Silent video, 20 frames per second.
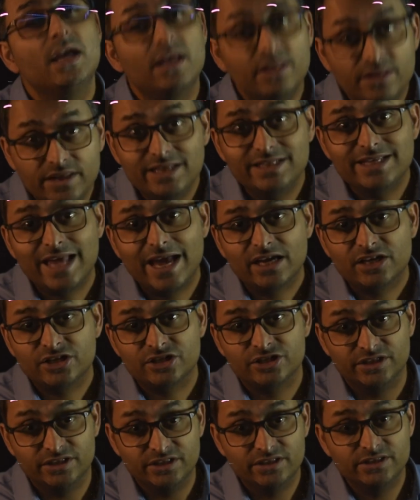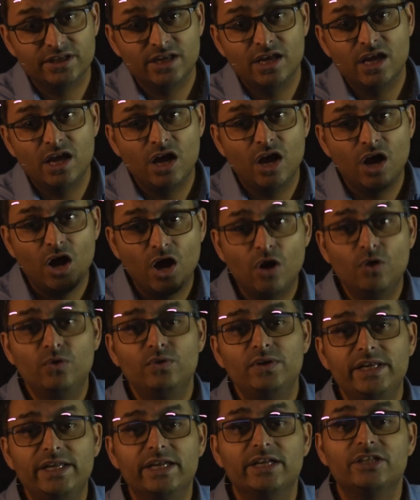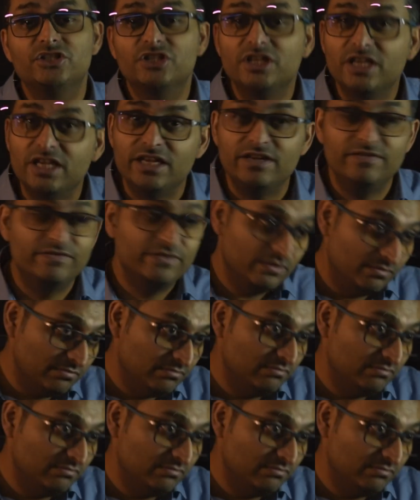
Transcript: These actions only achieve